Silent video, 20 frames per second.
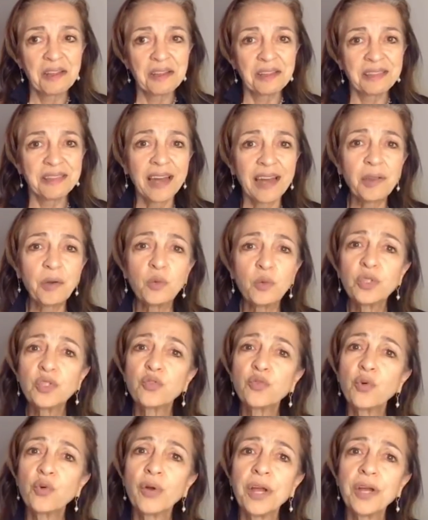that it was
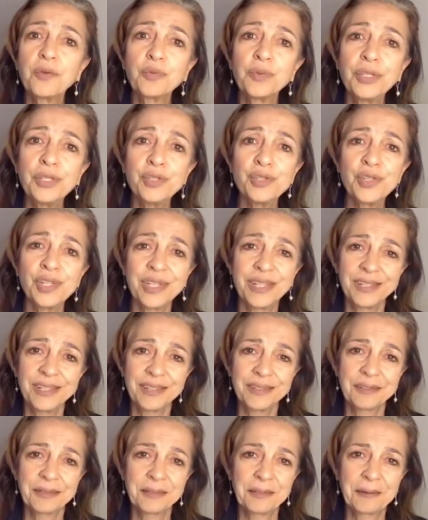for a reason,
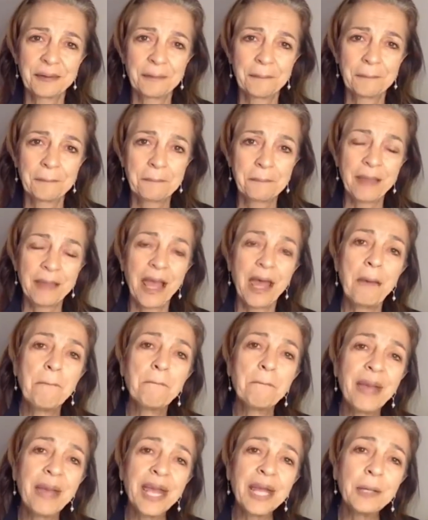
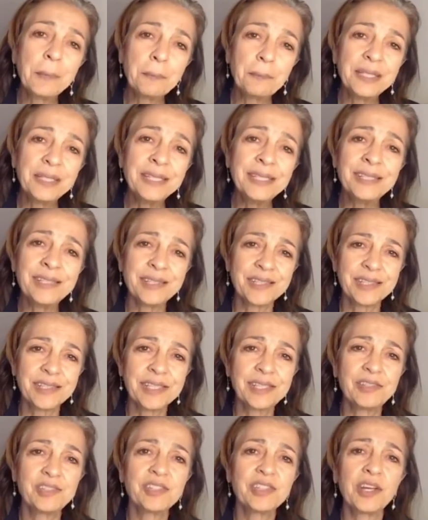and make peace
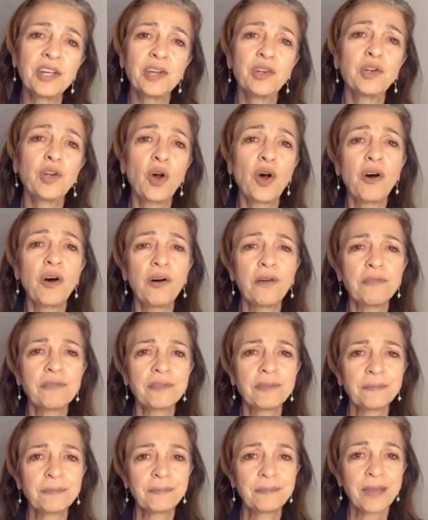instead of
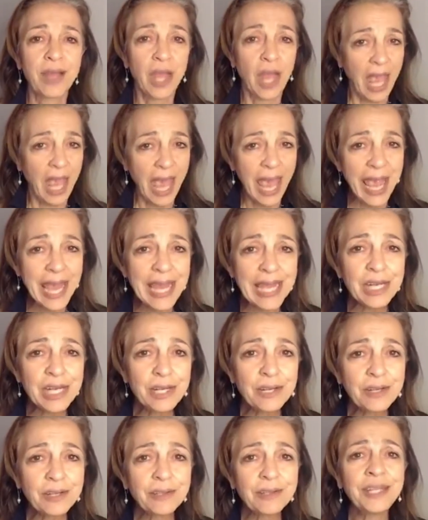
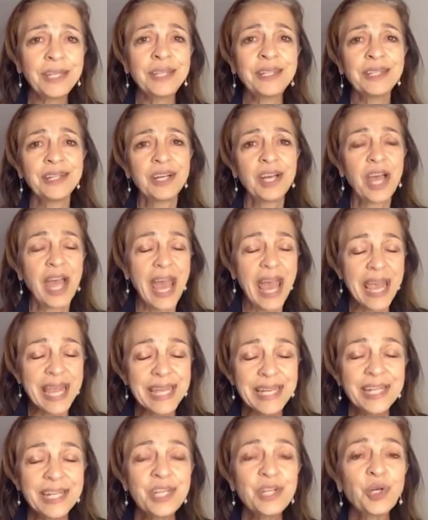hating
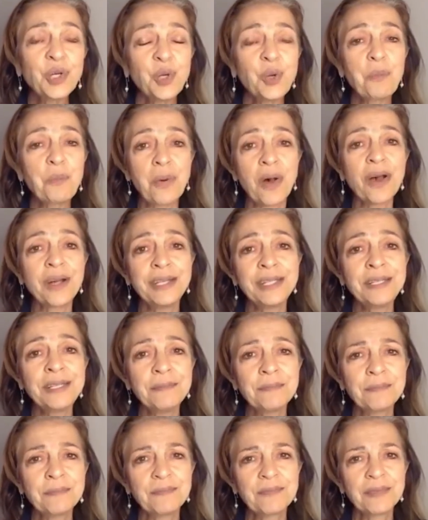her body,
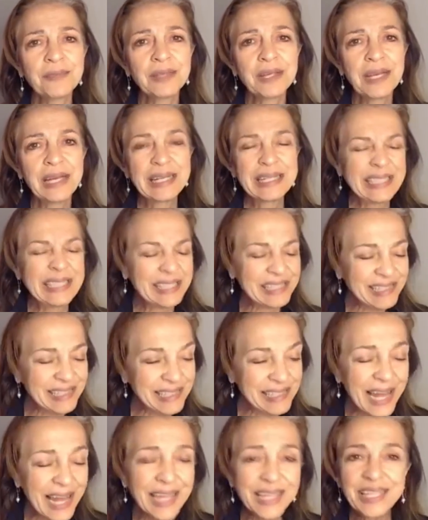
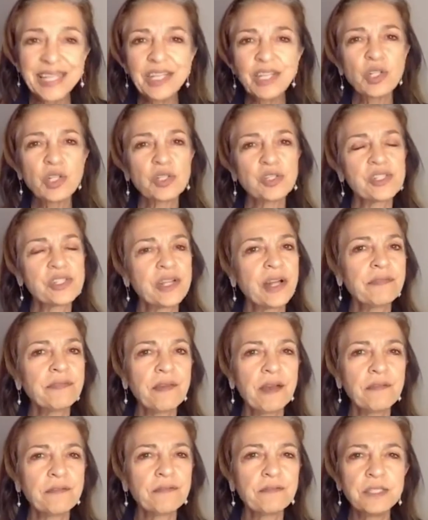disliking herself
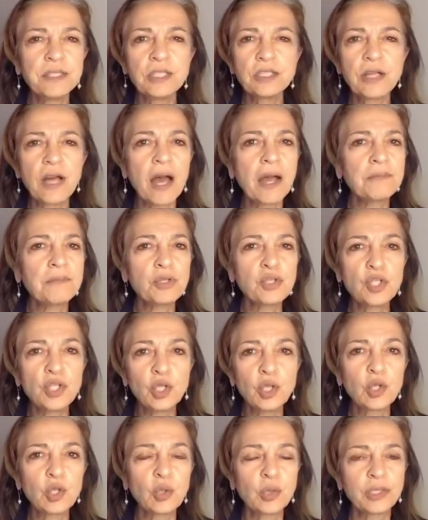every time she
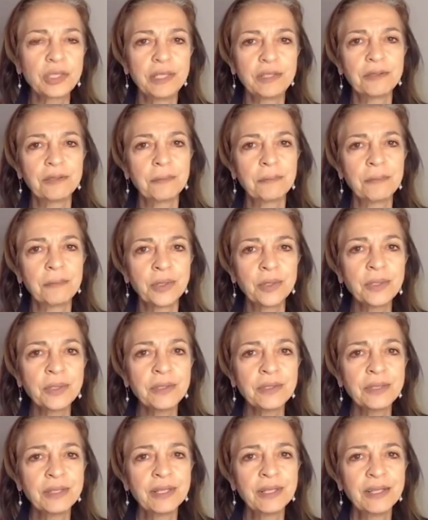looked in the
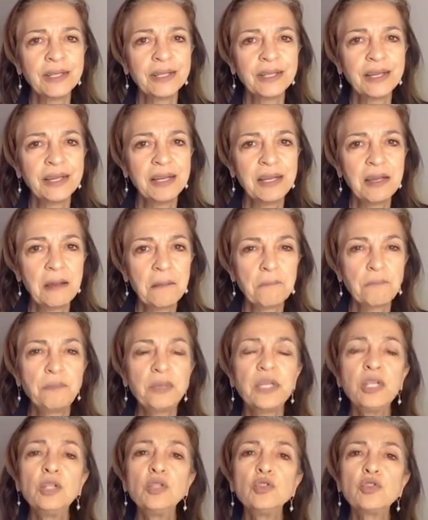mirror,
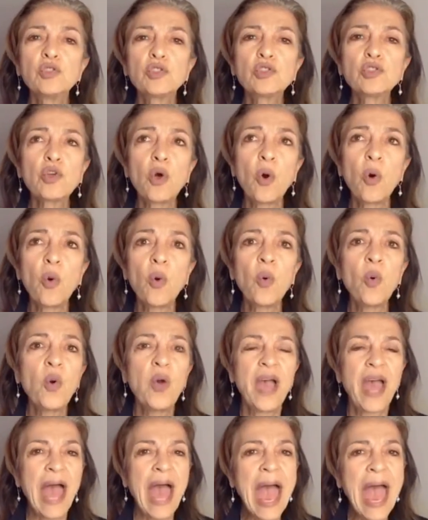being so
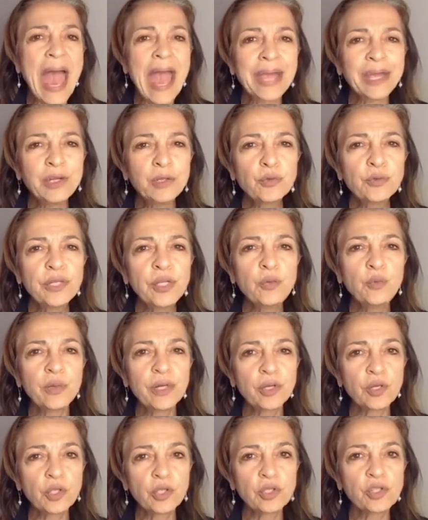angry with
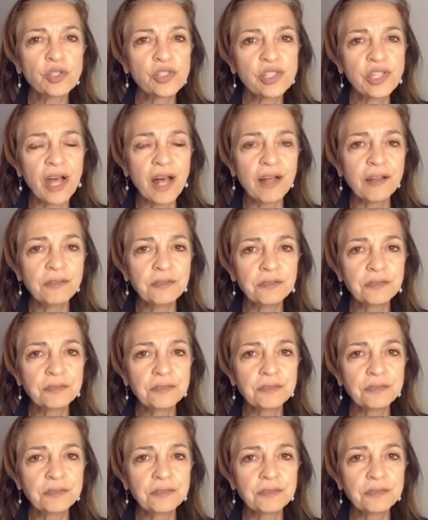herself,